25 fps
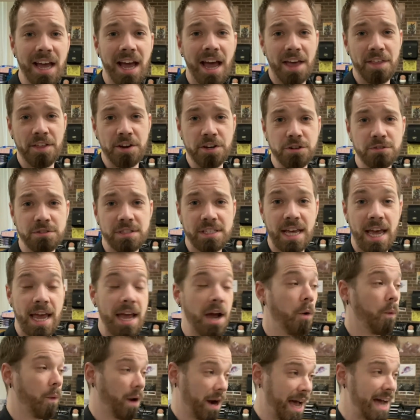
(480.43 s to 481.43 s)
and then you
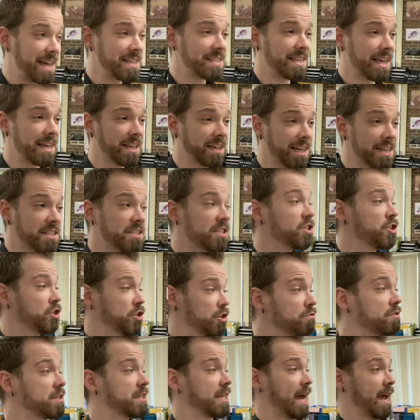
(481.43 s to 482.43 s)
say, "When I say listen,
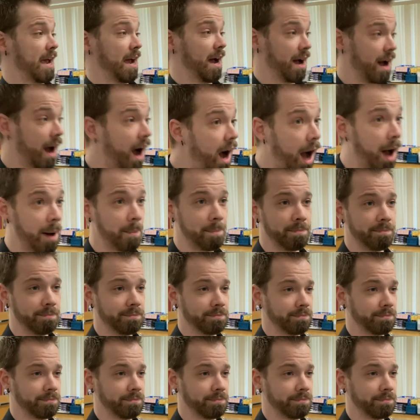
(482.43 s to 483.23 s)
you say, oh."